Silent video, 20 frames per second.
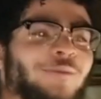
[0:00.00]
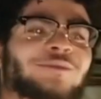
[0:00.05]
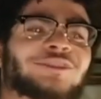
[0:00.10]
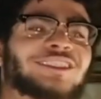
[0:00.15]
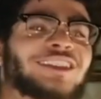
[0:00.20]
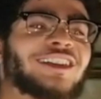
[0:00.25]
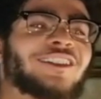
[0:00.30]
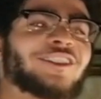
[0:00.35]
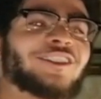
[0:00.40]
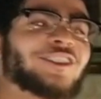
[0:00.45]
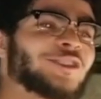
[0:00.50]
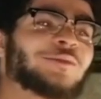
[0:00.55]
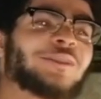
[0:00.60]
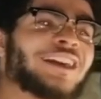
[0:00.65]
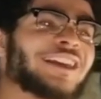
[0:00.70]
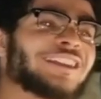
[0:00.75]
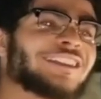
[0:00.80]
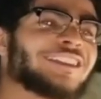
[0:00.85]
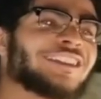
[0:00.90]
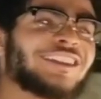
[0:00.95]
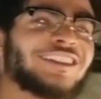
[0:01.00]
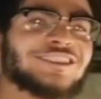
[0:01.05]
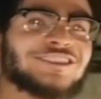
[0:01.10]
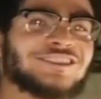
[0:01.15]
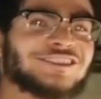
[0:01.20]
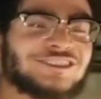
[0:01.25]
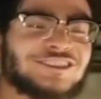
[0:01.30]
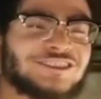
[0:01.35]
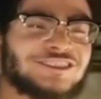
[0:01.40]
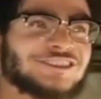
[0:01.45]
telling you, man,
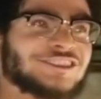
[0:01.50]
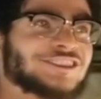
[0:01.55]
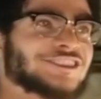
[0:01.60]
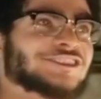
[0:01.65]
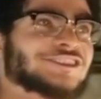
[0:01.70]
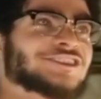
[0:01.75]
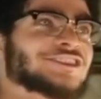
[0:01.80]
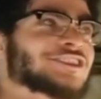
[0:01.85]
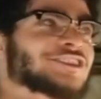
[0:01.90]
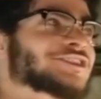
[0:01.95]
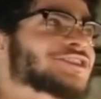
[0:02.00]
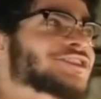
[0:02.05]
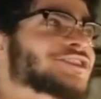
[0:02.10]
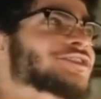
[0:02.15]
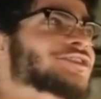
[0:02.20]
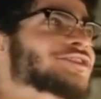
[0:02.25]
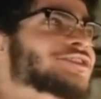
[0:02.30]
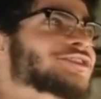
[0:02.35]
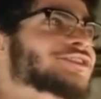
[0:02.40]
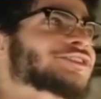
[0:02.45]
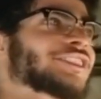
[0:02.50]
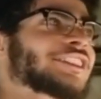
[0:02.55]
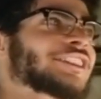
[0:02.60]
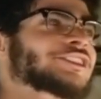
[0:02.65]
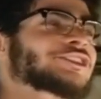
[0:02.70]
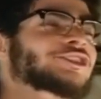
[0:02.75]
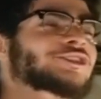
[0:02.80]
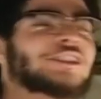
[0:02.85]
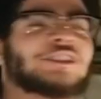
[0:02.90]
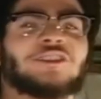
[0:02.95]
just like
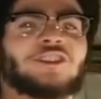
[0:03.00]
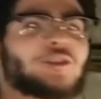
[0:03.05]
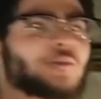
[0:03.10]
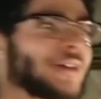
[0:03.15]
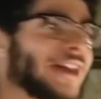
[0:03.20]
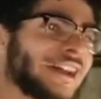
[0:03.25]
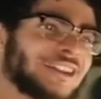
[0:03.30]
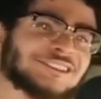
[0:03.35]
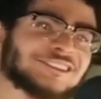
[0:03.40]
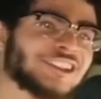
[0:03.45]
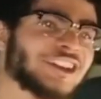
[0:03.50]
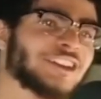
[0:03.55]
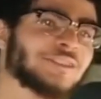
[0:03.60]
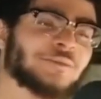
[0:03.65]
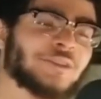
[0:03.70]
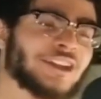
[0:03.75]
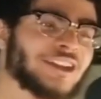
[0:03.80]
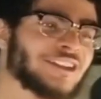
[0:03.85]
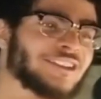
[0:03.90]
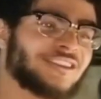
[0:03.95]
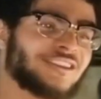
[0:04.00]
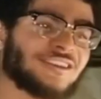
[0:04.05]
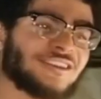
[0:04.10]
straight on the backside, man.